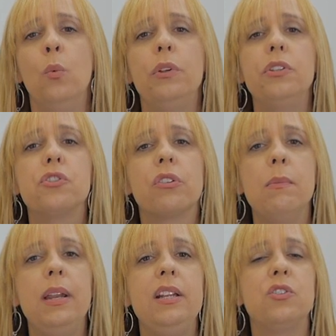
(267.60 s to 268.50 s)
will
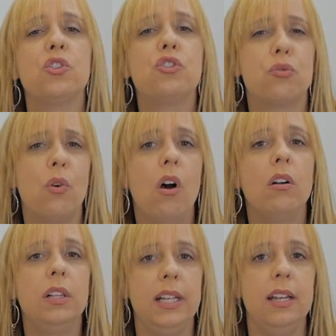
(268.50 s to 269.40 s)
discriminate
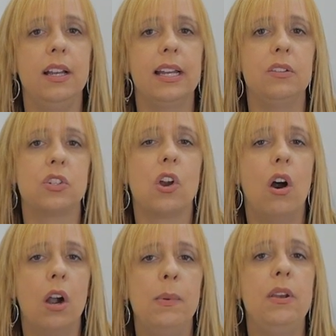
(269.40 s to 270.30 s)
strongly against
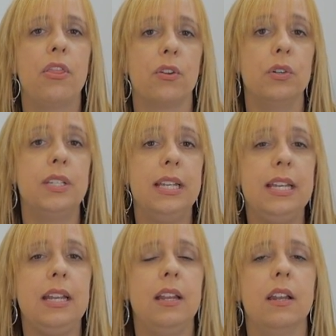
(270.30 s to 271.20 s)

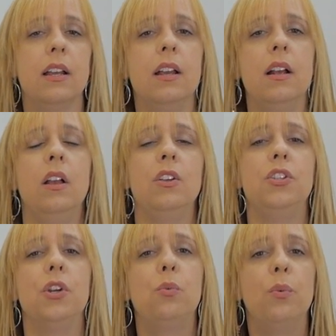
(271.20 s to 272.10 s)
carbon-13.
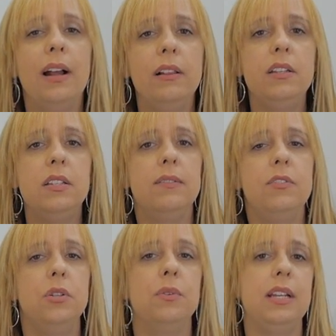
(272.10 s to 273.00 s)
So relative
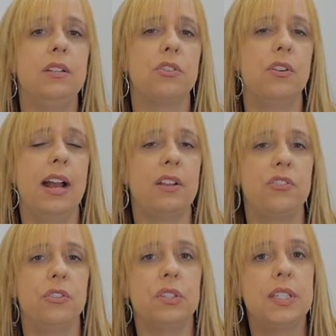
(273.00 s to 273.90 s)
to an
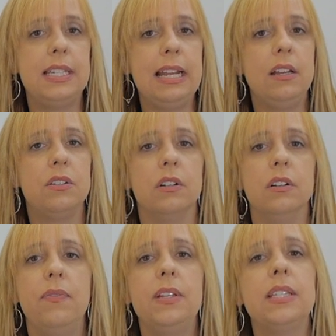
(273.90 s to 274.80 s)
international
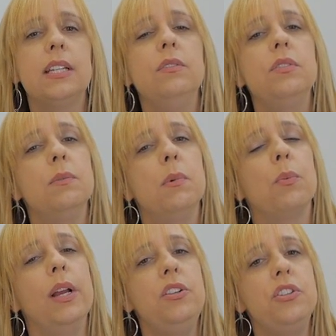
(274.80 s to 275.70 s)
standard, this gives them a
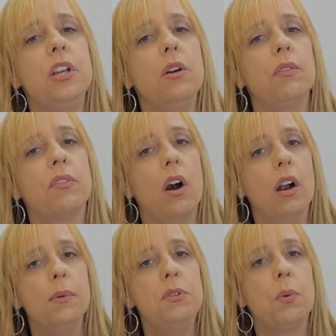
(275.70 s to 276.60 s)
ratio of
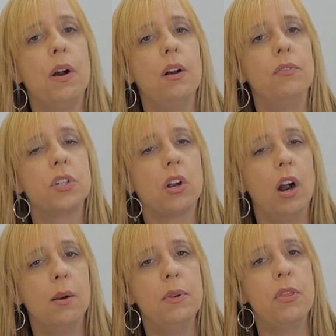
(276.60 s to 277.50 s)
carbon-12 to
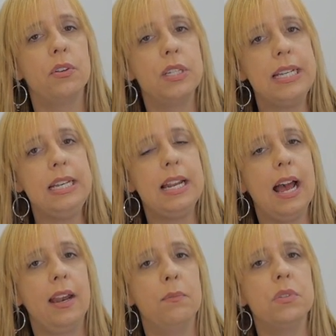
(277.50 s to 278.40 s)
carbon-13
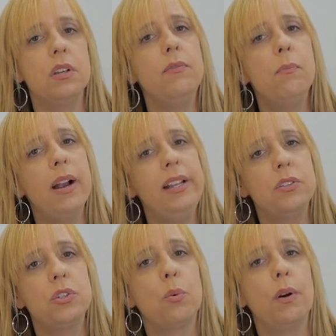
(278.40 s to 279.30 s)
atoms of
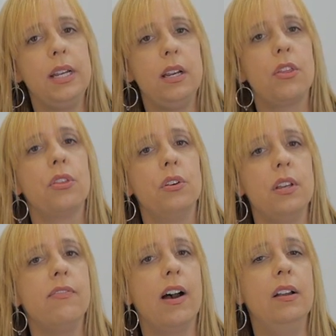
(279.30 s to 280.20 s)
minus 20 to
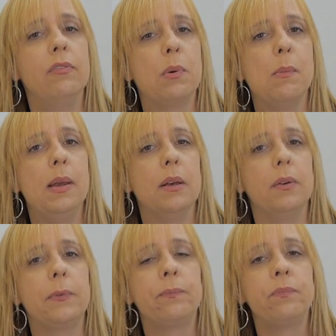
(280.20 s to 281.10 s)
35 per mil.